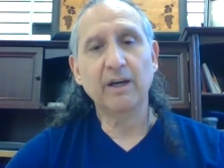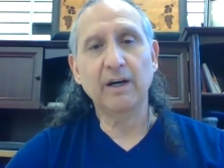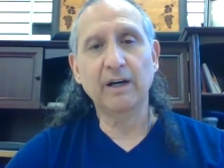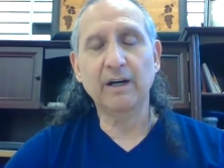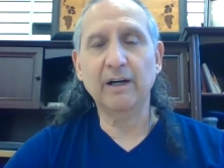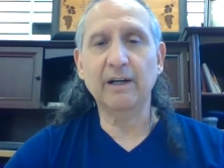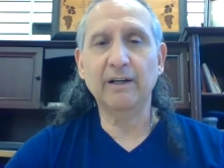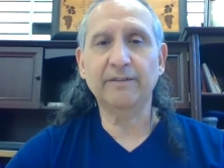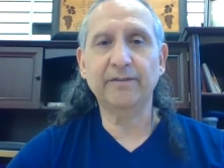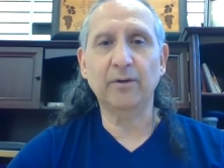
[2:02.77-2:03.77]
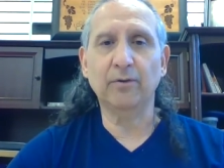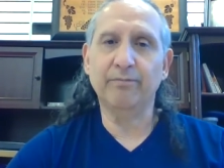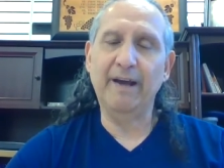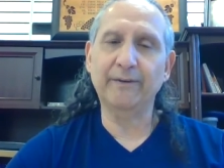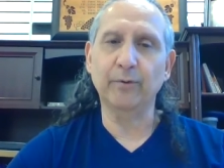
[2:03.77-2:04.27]
So
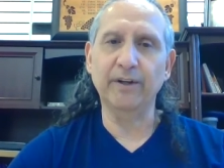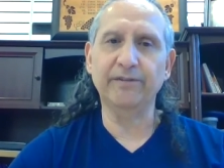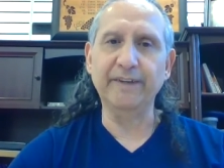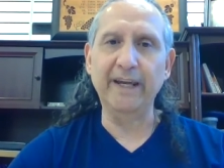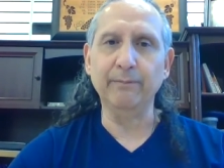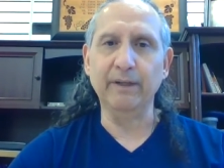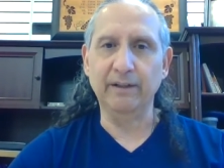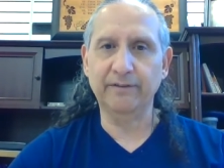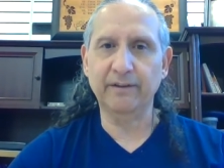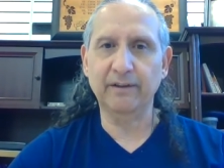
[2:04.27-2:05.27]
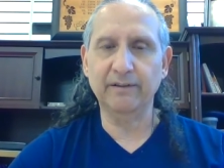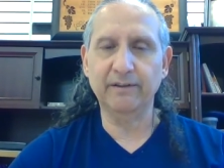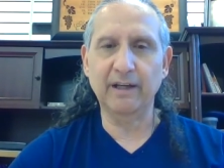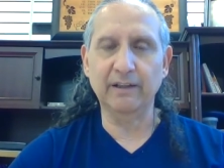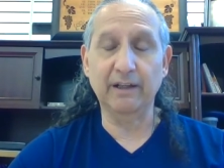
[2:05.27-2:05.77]
that's what his name means.
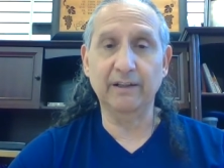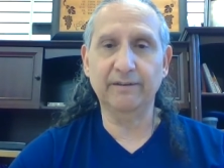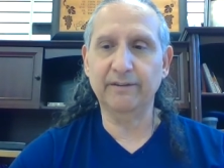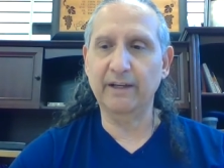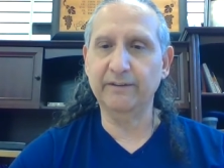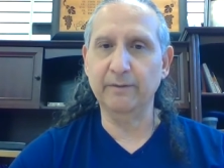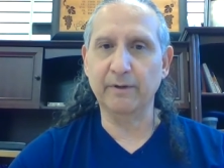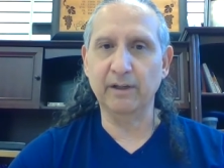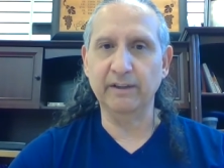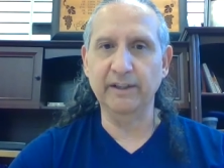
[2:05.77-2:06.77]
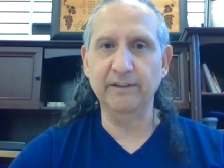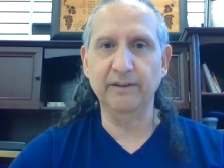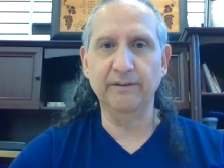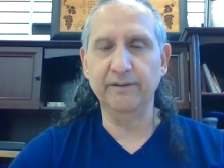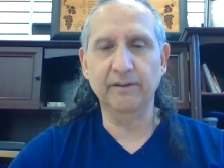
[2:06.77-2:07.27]
It's like, I guess, like the American
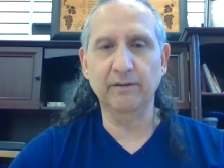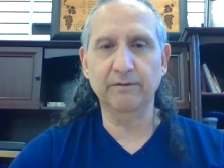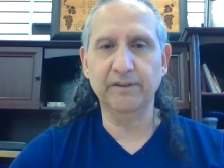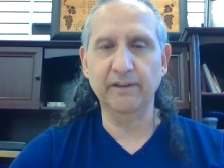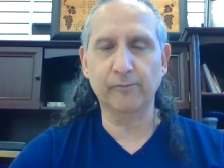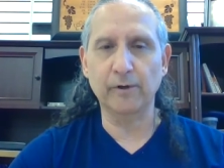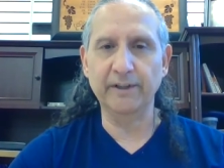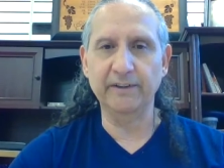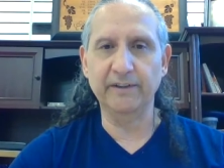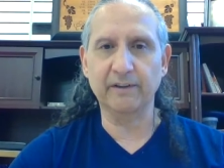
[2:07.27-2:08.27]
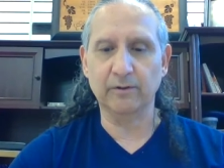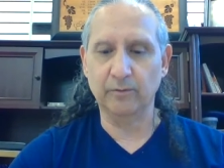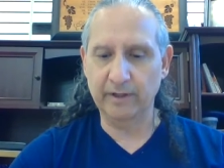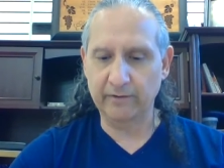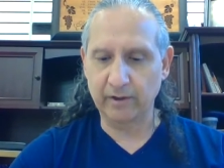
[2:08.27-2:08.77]
Indians, Chief Running Deer or
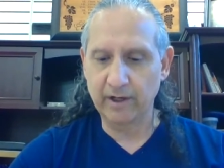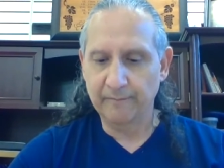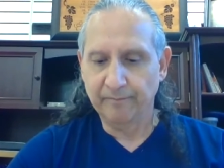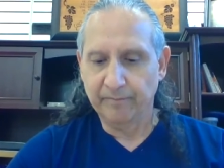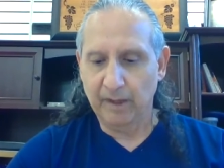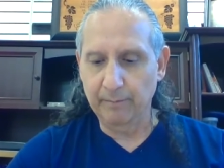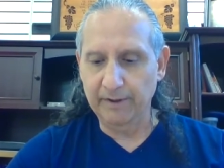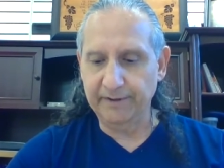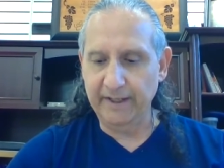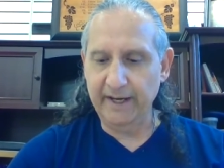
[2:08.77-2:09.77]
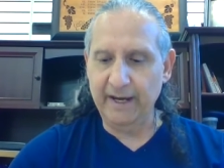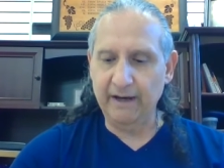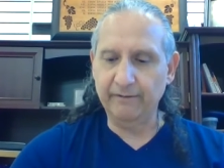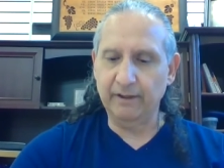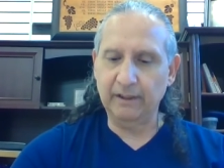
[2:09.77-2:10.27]
whatever, but they
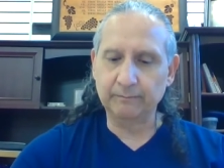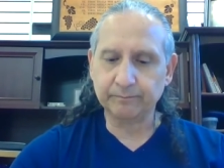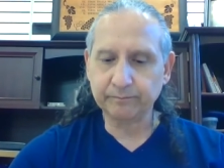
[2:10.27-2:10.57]
have.